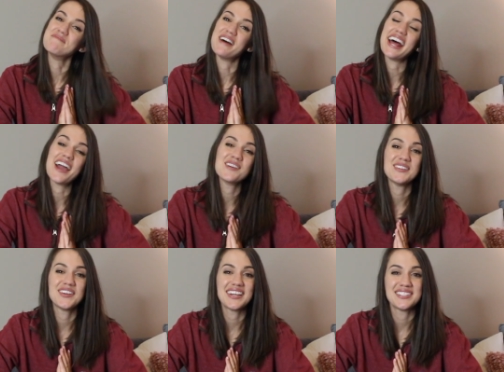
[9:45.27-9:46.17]
But I hope
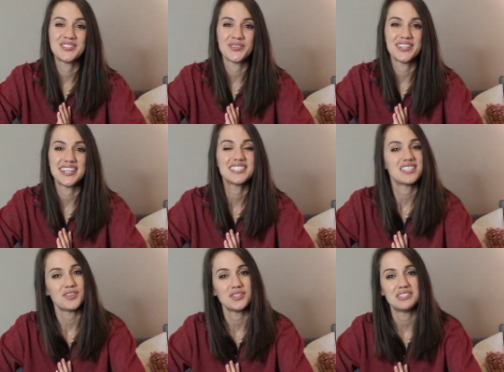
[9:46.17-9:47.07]
that you guys enjoyed this.
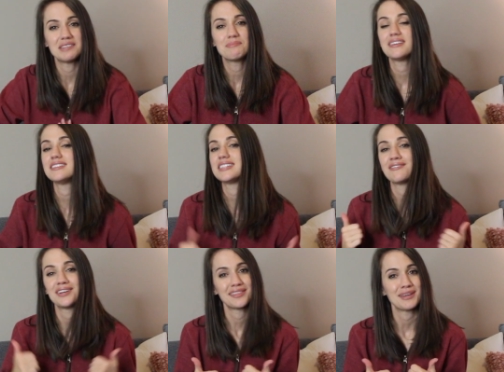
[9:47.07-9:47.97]
If you did, please
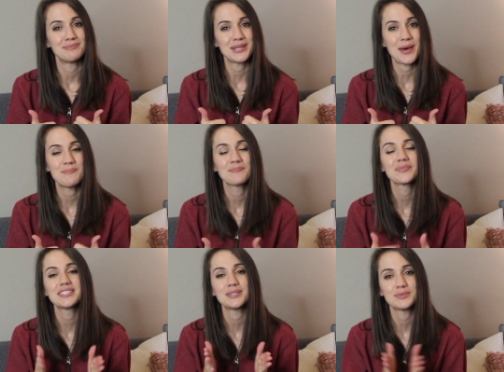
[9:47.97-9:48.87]
give it a thumbs up.
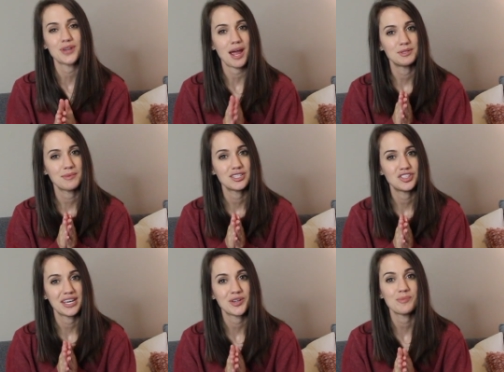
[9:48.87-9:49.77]
Subscribe to my
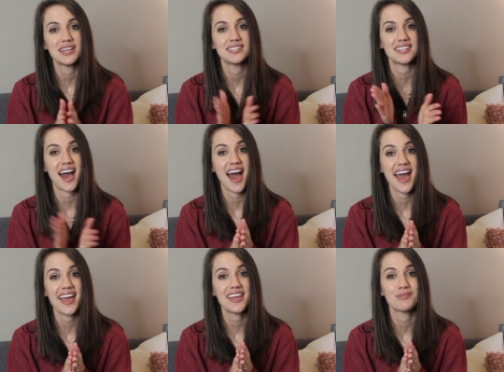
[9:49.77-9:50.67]
channel because
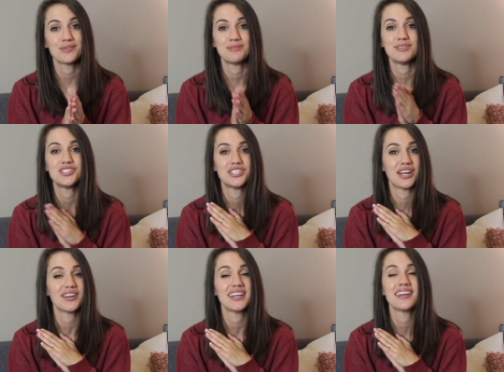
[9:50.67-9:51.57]
I am going to be
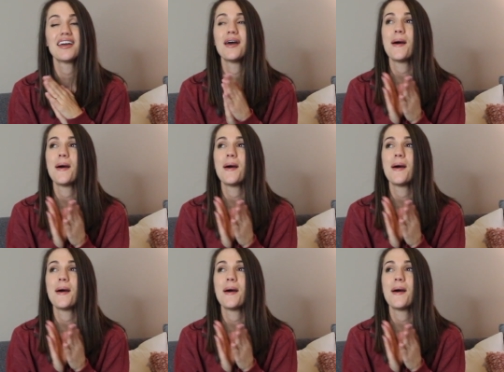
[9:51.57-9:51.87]
sharing